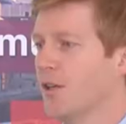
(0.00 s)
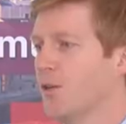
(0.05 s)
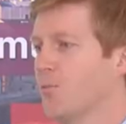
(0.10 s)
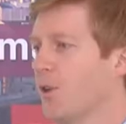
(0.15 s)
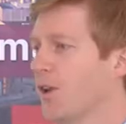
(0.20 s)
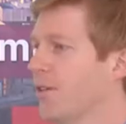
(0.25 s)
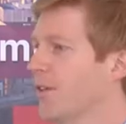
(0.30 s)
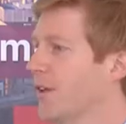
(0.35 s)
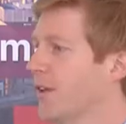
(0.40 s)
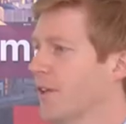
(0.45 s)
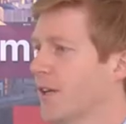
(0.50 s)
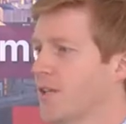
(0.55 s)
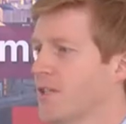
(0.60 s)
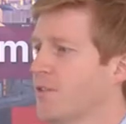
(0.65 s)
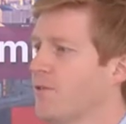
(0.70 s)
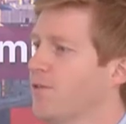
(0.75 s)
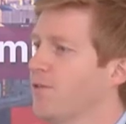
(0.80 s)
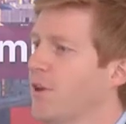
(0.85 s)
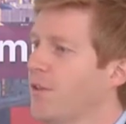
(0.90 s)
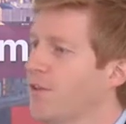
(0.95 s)
You might think
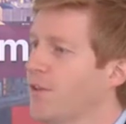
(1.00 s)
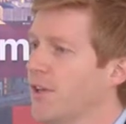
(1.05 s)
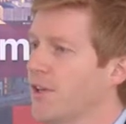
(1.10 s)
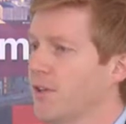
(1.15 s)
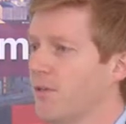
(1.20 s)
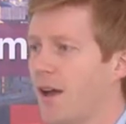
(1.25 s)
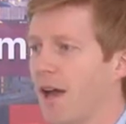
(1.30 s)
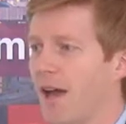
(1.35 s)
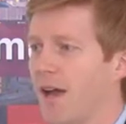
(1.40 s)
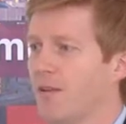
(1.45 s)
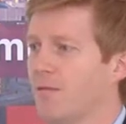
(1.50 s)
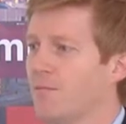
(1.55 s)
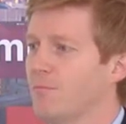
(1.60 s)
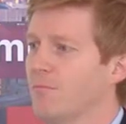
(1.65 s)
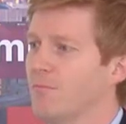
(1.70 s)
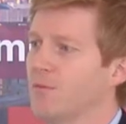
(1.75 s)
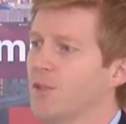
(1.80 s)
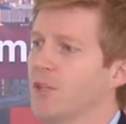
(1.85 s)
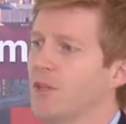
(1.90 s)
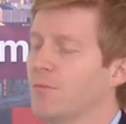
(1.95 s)
that's a fun thing to have,
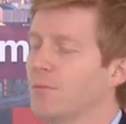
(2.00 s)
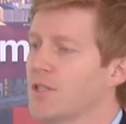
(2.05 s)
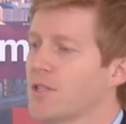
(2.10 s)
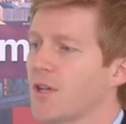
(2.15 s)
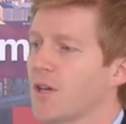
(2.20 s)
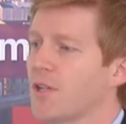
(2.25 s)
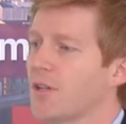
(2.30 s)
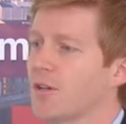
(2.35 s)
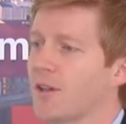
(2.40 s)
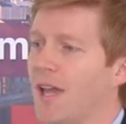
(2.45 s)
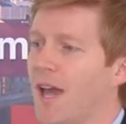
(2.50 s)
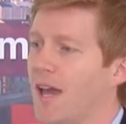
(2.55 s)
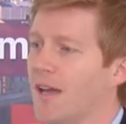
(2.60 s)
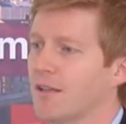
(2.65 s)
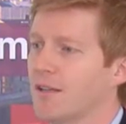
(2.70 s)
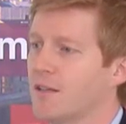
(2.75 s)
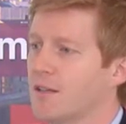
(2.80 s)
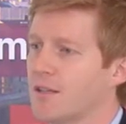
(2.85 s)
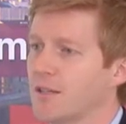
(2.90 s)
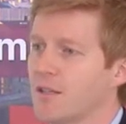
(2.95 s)
you know, beside your
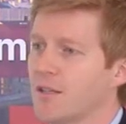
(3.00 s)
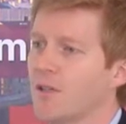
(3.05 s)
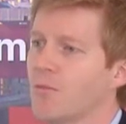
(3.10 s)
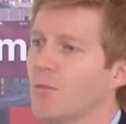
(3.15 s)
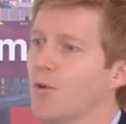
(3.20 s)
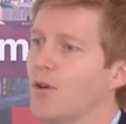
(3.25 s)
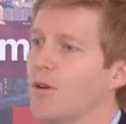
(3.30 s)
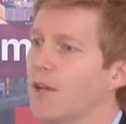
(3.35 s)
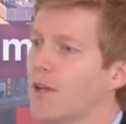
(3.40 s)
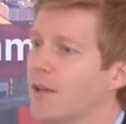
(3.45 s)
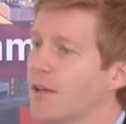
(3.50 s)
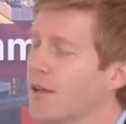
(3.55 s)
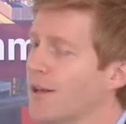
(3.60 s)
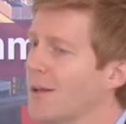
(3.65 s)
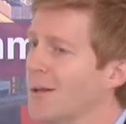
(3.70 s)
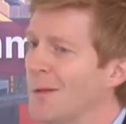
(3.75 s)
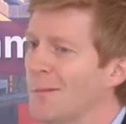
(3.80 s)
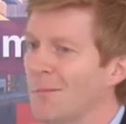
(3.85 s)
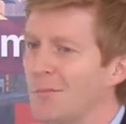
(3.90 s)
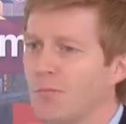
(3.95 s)
cactus in the morning,
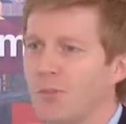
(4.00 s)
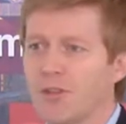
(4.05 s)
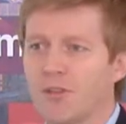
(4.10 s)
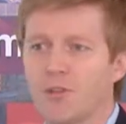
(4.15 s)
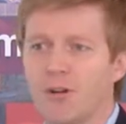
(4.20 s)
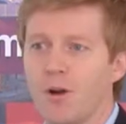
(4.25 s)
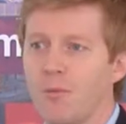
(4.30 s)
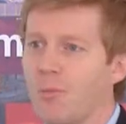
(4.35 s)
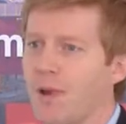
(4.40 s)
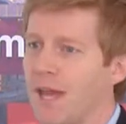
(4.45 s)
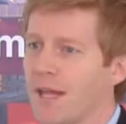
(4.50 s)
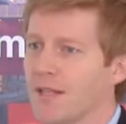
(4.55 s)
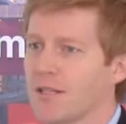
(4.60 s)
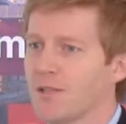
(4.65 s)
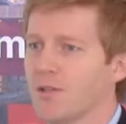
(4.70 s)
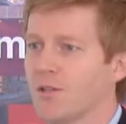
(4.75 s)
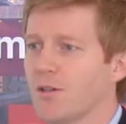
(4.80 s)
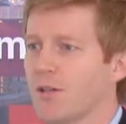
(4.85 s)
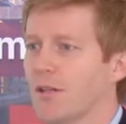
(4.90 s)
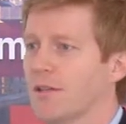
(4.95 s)
but there are
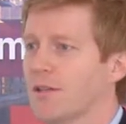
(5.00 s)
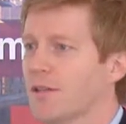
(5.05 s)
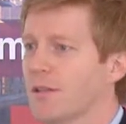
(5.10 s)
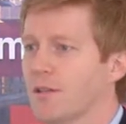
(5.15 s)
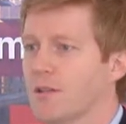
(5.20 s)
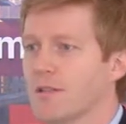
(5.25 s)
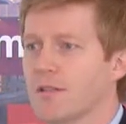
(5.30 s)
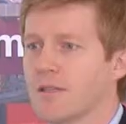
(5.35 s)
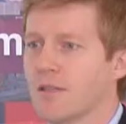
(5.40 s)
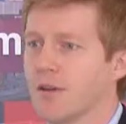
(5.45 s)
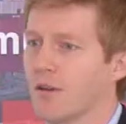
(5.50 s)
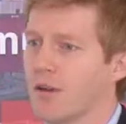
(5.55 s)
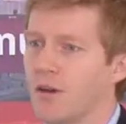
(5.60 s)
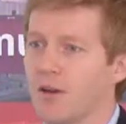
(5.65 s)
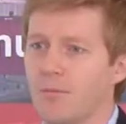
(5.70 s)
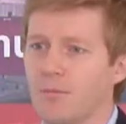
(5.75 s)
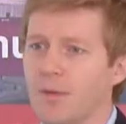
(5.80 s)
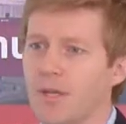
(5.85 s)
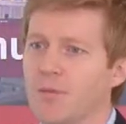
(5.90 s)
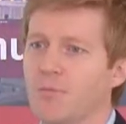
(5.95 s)
banks looking at this. There
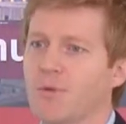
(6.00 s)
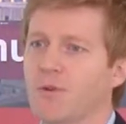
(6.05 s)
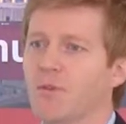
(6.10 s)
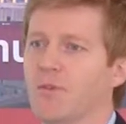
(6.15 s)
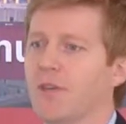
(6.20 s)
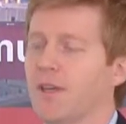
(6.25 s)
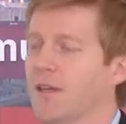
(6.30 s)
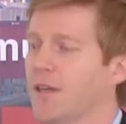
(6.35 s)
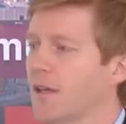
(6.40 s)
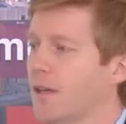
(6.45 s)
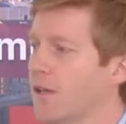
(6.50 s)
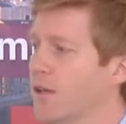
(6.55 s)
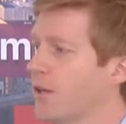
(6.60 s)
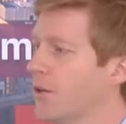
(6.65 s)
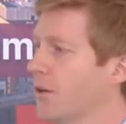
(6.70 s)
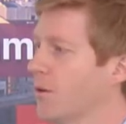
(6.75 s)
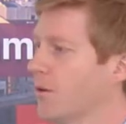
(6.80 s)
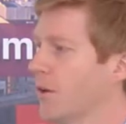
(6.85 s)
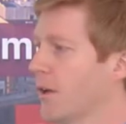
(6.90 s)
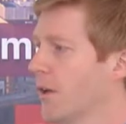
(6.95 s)
are people thinking, you
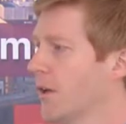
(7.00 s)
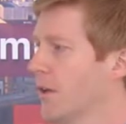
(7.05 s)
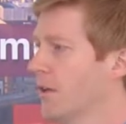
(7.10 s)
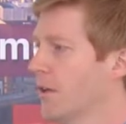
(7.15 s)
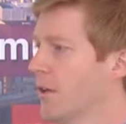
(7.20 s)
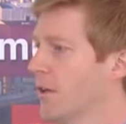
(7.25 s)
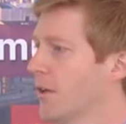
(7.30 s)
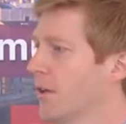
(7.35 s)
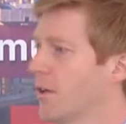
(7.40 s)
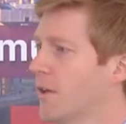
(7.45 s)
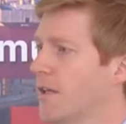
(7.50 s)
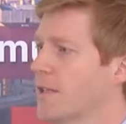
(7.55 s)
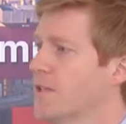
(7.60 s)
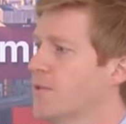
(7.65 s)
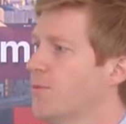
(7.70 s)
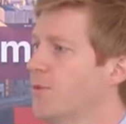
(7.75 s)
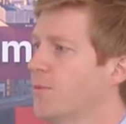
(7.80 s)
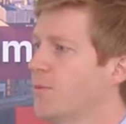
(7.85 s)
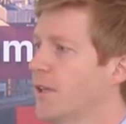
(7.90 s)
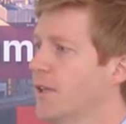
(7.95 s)
know,
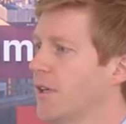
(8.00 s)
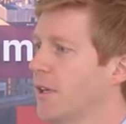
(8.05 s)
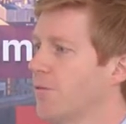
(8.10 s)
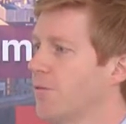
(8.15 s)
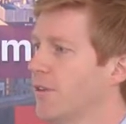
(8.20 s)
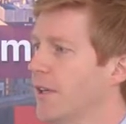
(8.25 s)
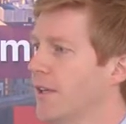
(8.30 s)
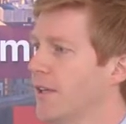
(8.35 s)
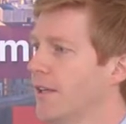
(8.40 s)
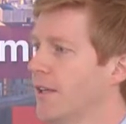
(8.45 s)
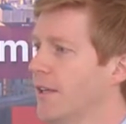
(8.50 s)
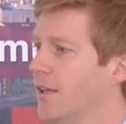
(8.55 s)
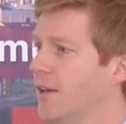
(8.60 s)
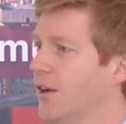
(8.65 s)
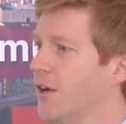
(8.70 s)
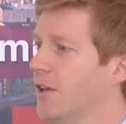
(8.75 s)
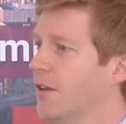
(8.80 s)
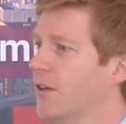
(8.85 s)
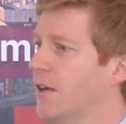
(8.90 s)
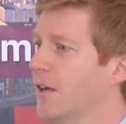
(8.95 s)
this would be a friendly
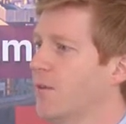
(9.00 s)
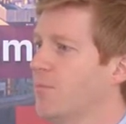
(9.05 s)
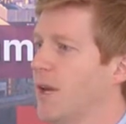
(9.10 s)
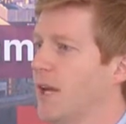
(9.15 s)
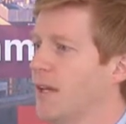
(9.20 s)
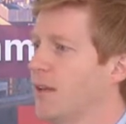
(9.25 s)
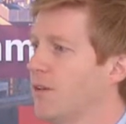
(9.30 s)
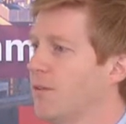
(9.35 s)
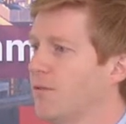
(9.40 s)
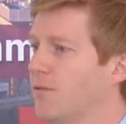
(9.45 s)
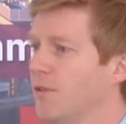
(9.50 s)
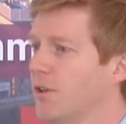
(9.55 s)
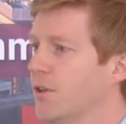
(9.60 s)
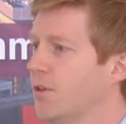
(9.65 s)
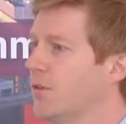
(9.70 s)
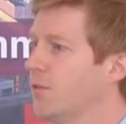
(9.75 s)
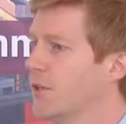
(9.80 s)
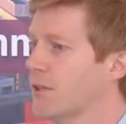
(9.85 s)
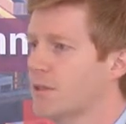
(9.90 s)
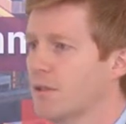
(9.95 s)
online banker for
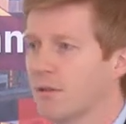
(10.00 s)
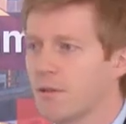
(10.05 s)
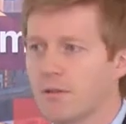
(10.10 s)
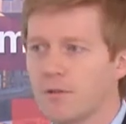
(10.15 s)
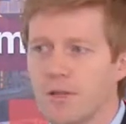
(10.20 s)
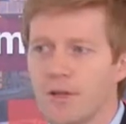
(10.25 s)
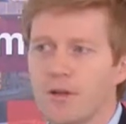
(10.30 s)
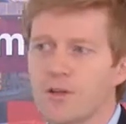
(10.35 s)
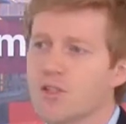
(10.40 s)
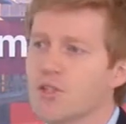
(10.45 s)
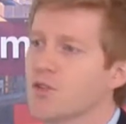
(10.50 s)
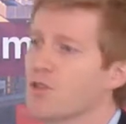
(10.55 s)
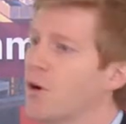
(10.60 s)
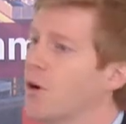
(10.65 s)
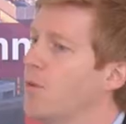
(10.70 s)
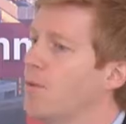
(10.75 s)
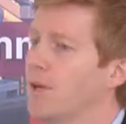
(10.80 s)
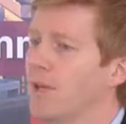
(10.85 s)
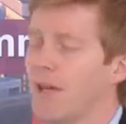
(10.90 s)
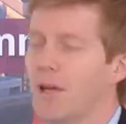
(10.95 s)
you. This, you know, there are
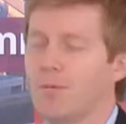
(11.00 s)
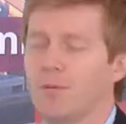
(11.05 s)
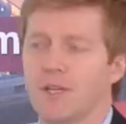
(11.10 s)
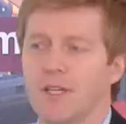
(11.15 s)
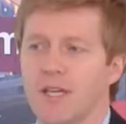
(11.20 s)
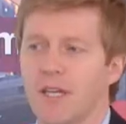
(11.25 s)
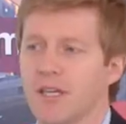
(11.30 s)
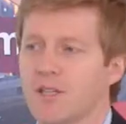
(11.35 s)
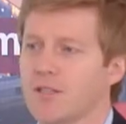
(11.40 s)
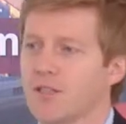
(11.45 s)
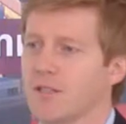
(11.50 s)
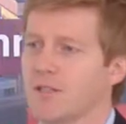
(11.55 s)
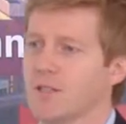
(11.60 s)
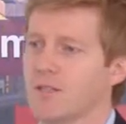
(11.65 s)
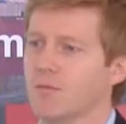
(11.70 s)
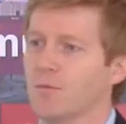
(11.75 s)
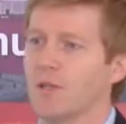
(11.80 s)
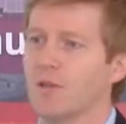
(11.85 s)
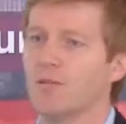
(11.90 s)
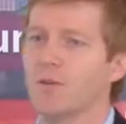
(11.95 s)
so many
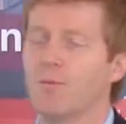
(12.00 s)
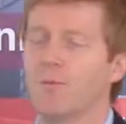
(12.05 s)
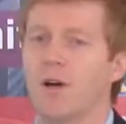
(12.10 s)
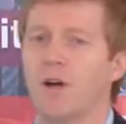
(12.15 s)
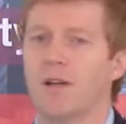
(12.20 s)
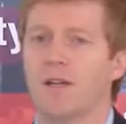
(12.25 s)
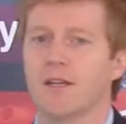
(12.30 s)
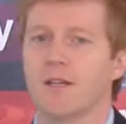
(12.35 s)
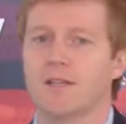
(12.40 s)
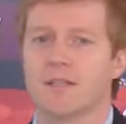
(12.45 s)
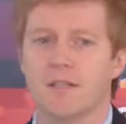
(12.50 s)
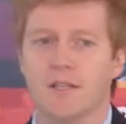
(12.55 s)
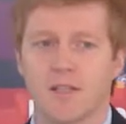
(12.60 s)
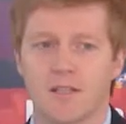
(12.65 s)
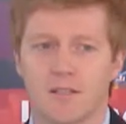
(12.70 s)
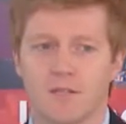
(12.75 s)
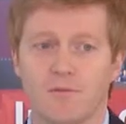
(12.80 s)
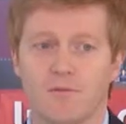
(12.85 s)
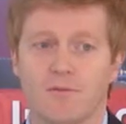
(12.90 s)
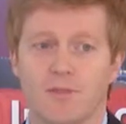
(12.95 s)
applications when robotics
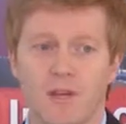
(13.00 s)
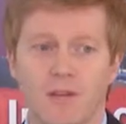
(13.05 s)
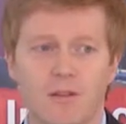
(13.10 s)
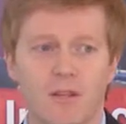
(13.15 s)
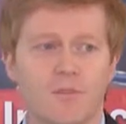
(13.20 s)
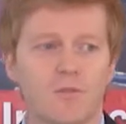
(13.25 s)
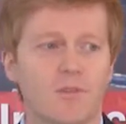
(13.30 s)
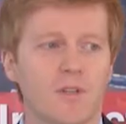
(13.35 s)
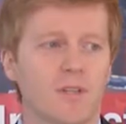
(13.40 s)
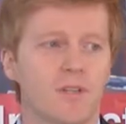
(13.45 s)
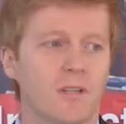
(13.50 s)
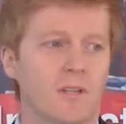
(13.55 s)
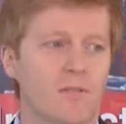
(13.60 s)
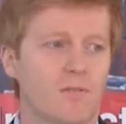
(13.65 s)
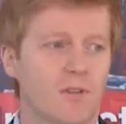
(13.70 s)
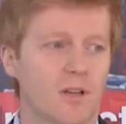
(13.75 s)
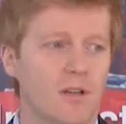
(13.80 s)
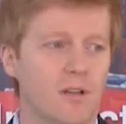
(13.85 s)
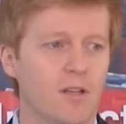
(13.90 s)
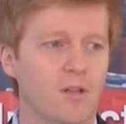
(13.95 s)
gets very real
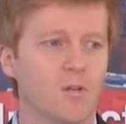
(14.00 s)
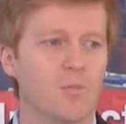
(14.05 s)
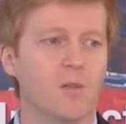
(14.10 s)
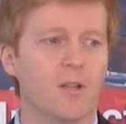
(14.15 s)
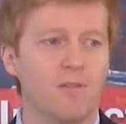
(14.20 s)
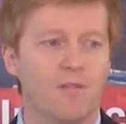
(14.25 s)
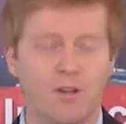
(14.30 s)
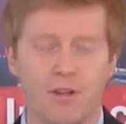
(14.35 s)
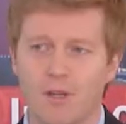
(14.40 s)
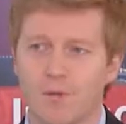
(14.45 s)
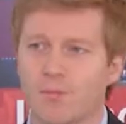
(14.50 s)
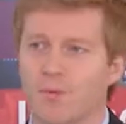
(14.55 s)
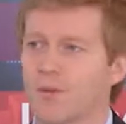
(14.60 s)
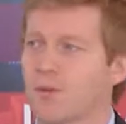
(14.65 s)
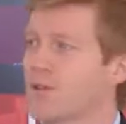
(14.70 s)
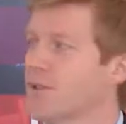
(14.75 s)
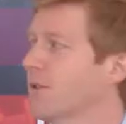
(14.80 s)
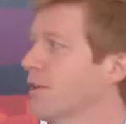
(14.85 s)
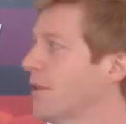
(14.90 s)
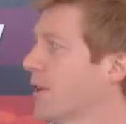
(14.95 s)
and very human and very
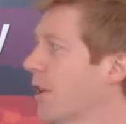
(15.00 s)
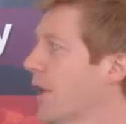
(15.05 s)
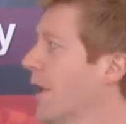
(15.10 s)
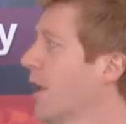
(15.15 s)
personal.